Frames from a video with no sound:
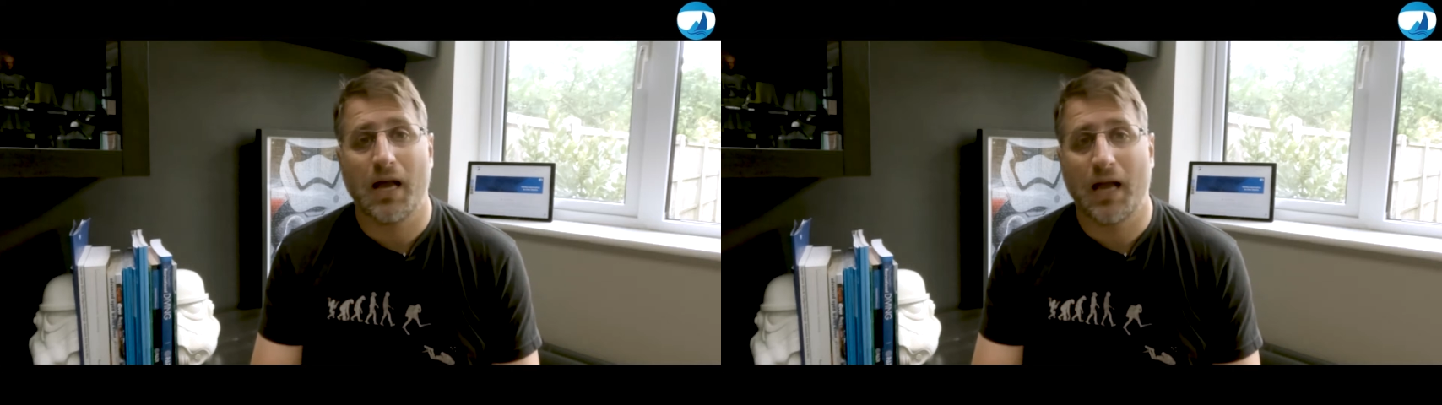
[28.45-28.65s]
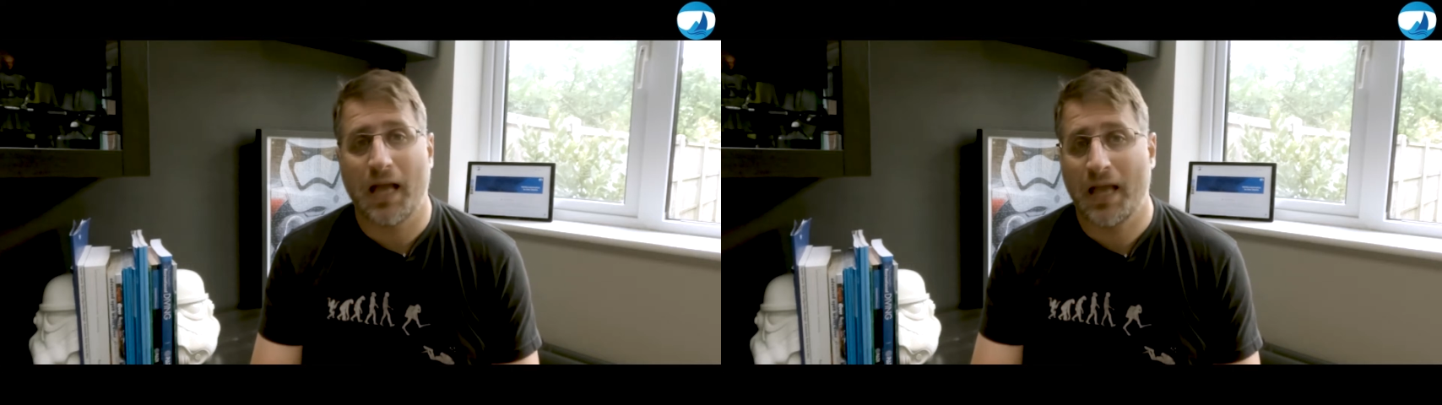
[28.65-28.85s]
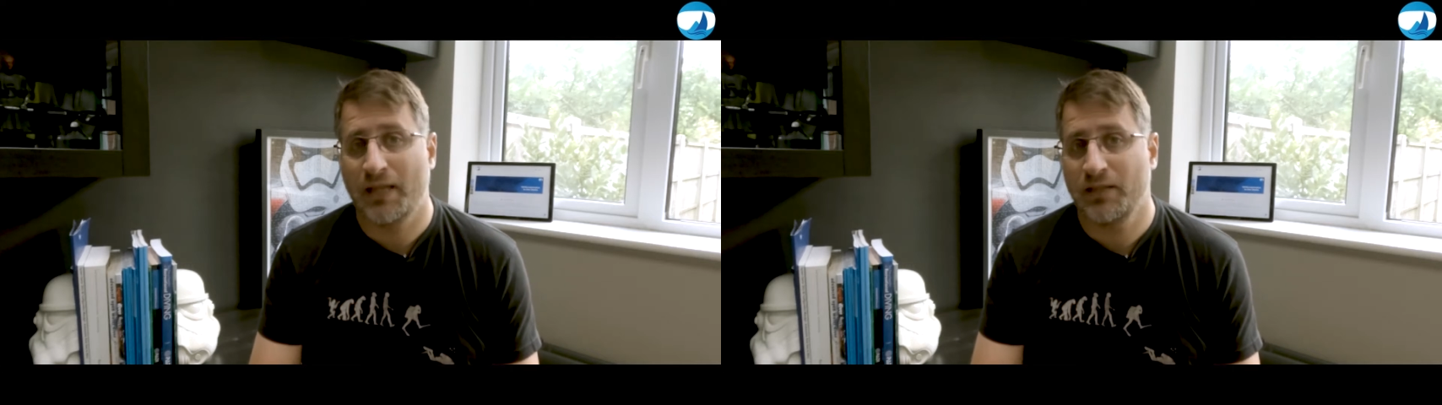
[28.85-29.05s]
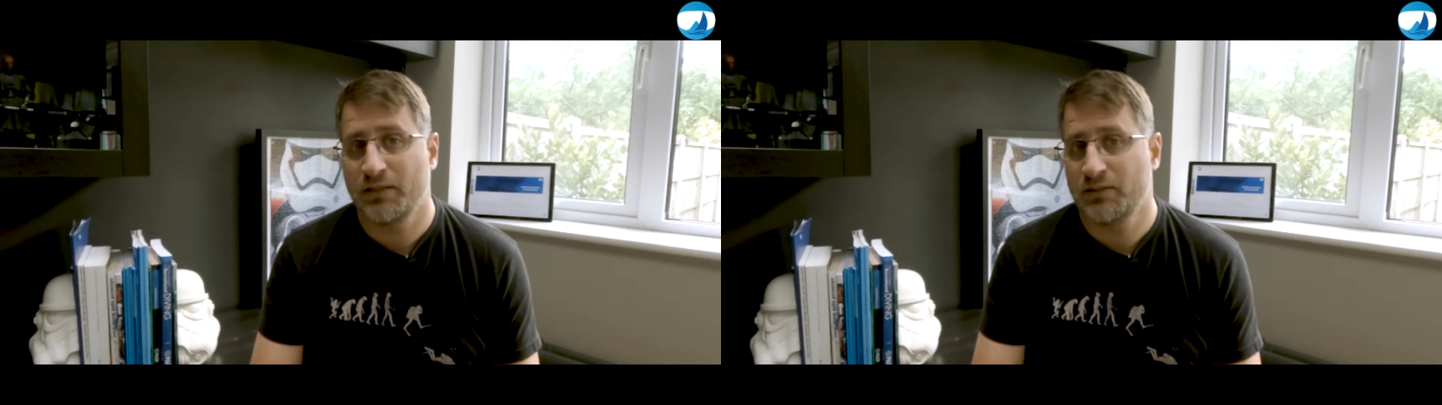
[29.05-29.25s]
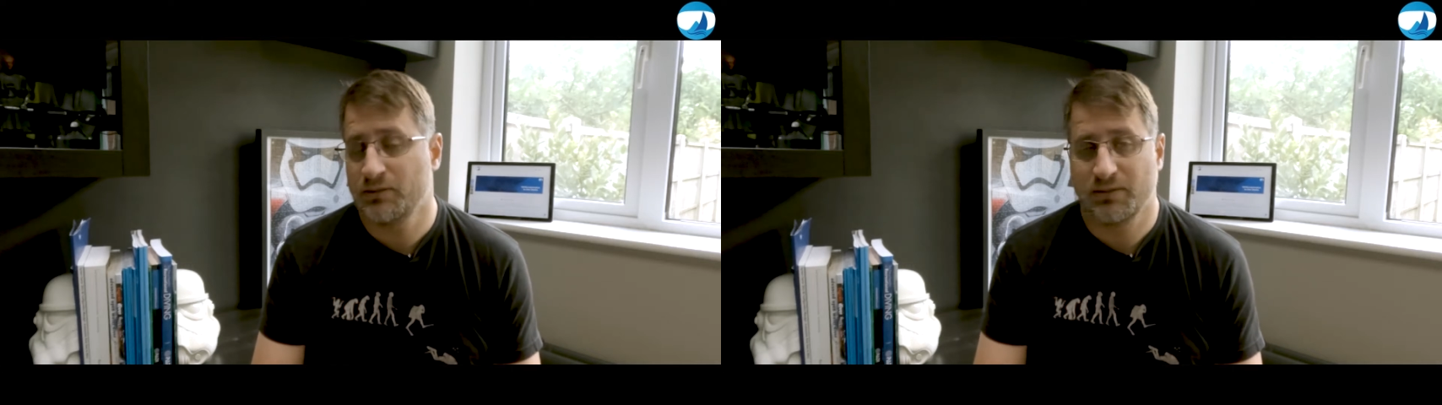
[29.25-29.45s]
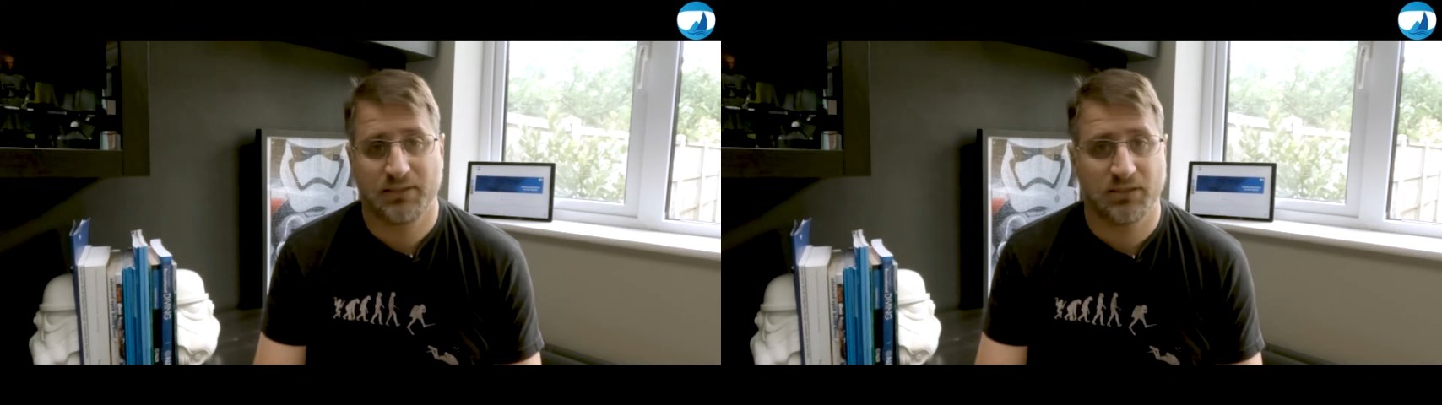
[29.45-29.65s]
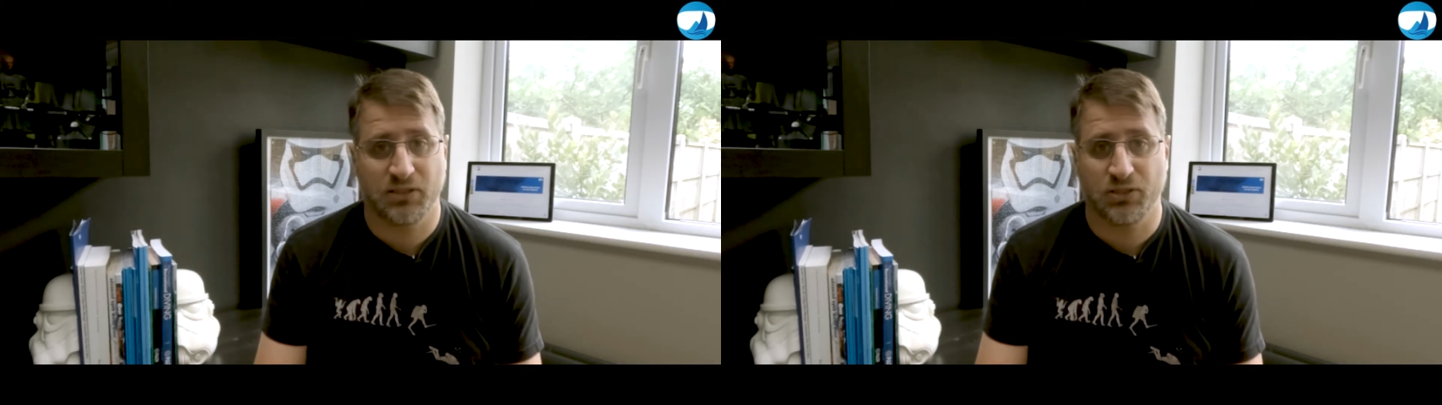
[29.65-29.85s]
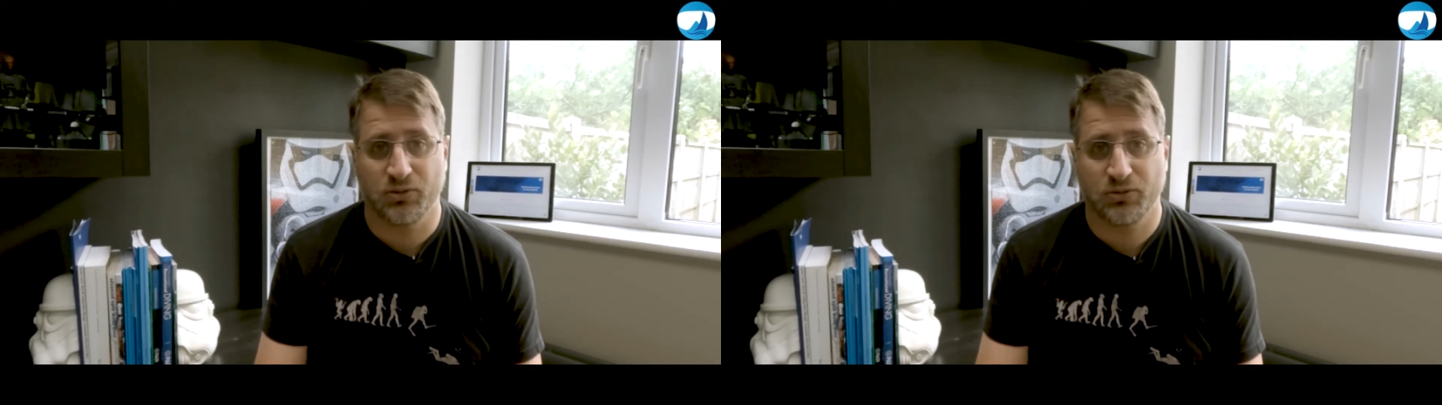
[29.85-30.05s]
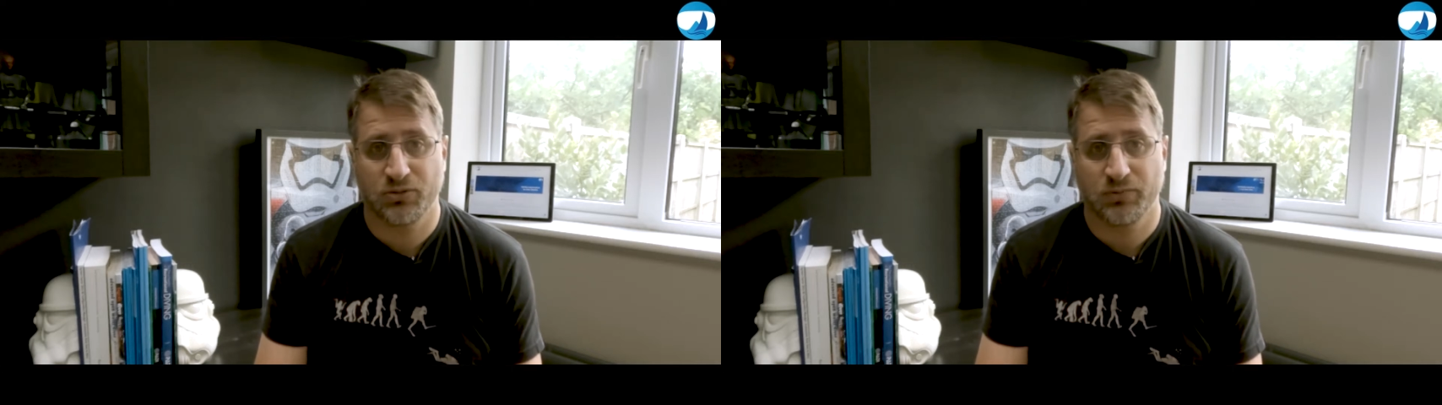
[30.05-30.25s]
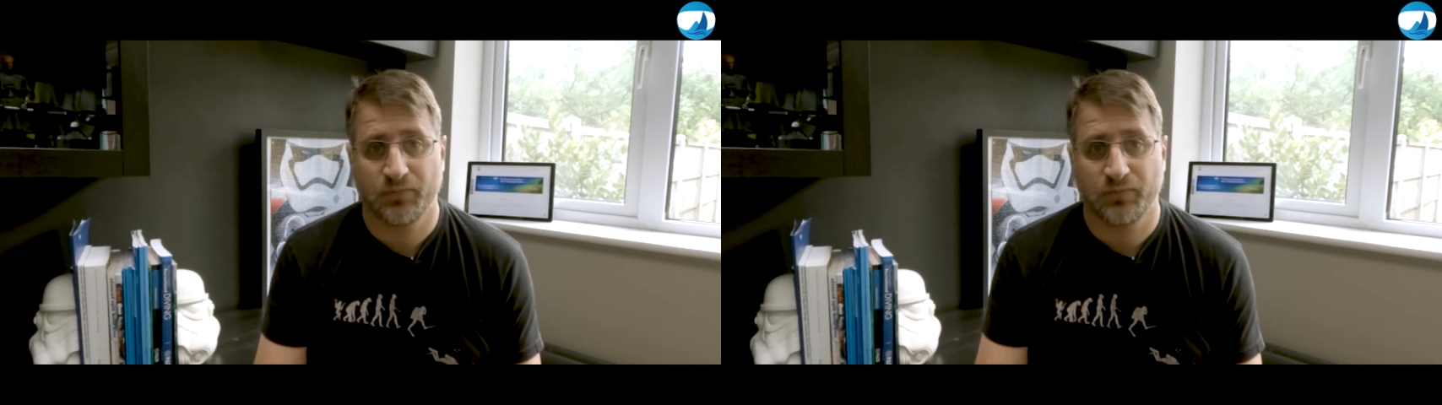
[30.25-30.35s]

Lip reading: hand signals.